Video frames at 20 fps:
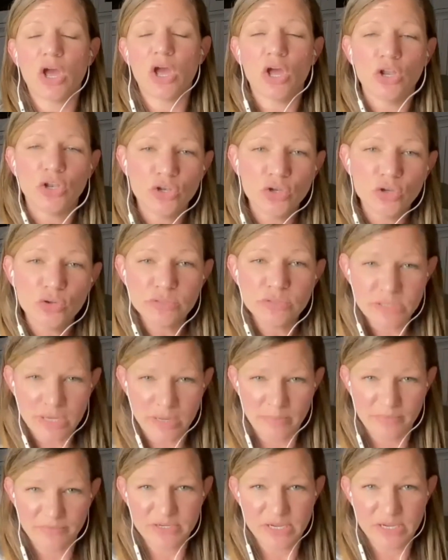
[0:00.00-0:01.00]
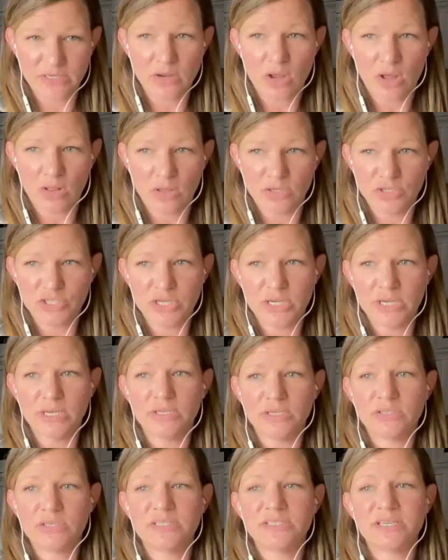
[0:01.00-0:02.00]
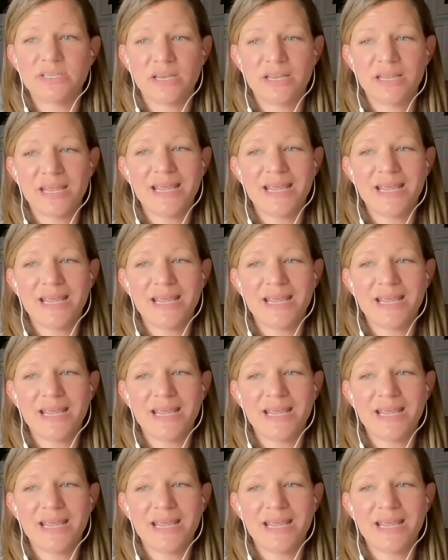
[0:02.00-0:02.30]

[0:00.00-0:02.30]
a new type of technology to study